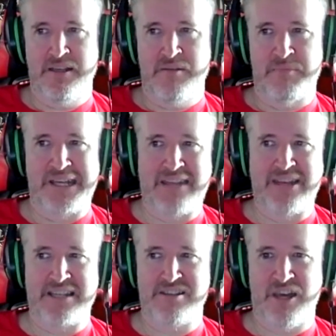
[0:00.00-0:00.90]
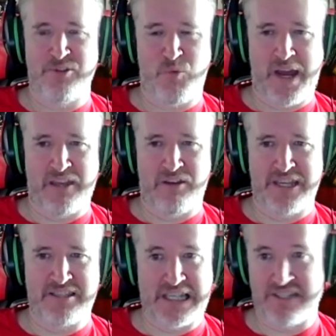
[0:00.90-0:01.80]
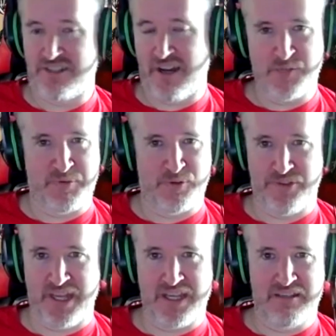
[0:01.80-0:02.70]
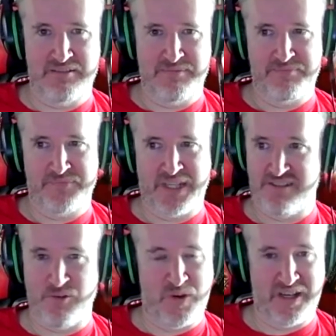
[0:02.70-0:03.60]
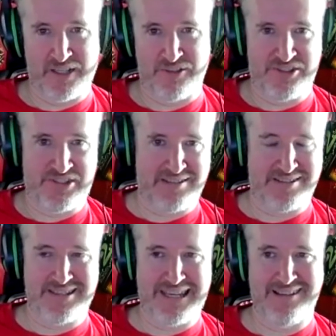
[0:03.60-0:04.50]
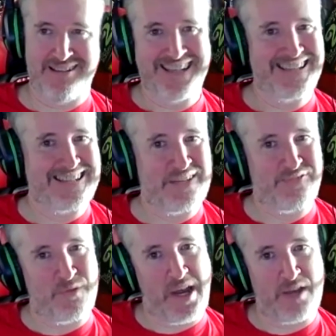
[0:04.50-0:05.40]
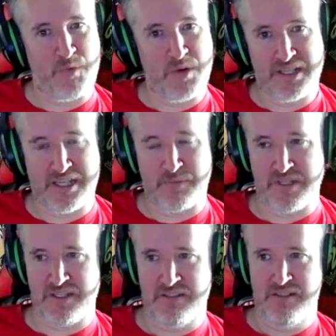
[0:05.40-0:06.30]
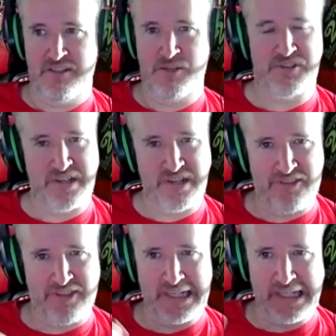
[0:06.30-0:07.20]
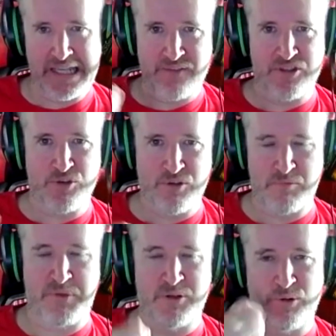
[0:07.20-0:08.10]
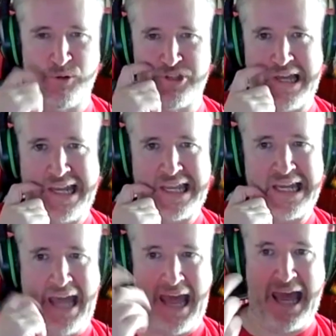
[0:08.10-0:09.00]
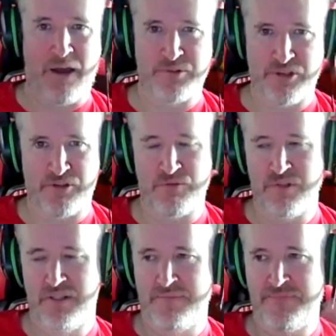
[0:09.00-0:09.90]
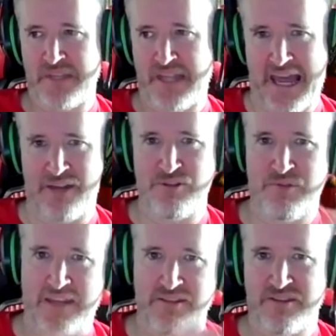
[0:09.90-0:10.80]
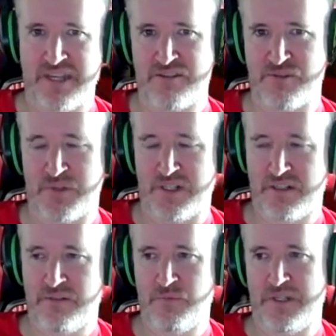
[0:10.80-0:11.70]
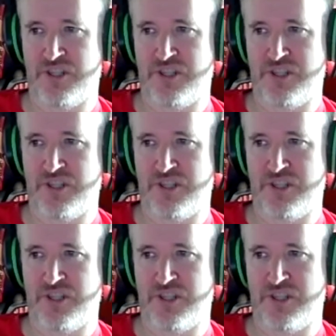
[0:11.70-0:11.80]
But again, that's another way of, it's still a dice pool thing. You're still working on stat and skill. It's a different way of working with it. So it's another lever you can pull to like how you get the things to work, which